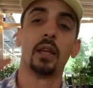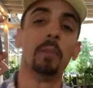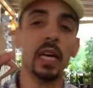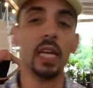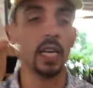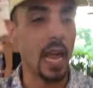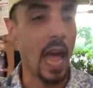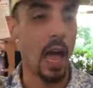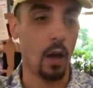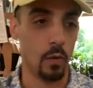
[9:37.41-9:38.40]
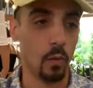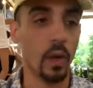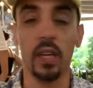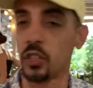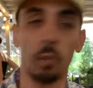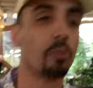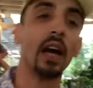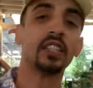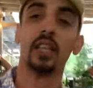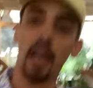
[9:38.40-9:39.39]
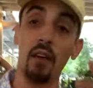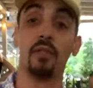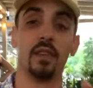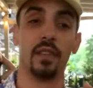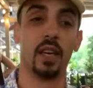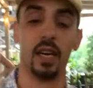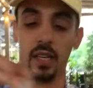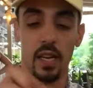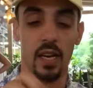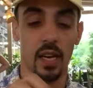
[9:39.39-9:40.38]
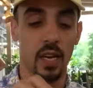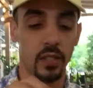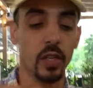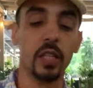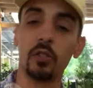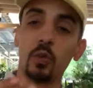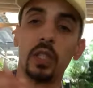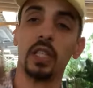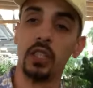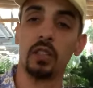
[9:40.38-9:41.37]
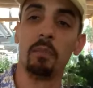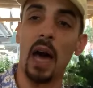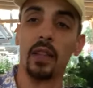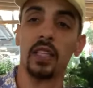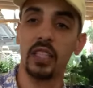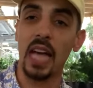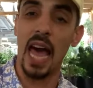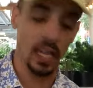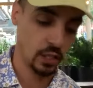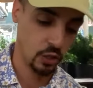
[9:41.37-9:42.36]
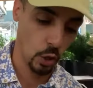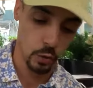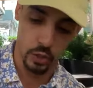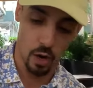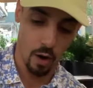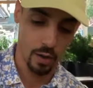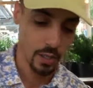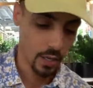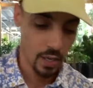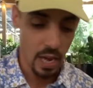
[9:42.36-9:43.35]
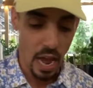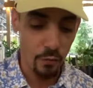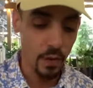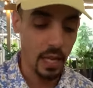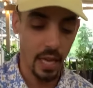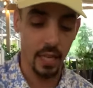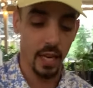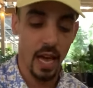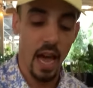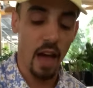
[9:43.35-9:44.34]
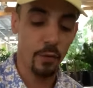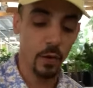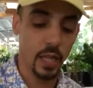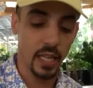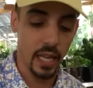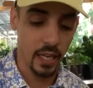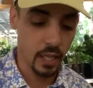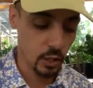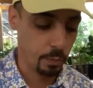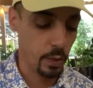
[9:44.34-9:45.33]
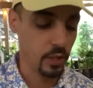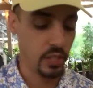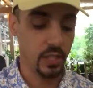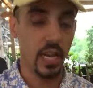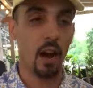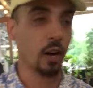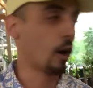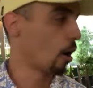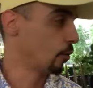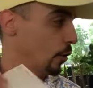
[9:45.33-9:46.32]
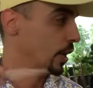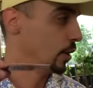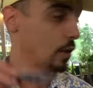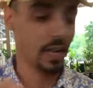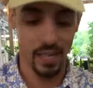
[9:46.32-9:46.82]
the media now, where they're suppressing mm. everything. Mm. So this is what this is about. This is the Alex Jones card. I feel like I feel like like a conspiracy tarot card reading right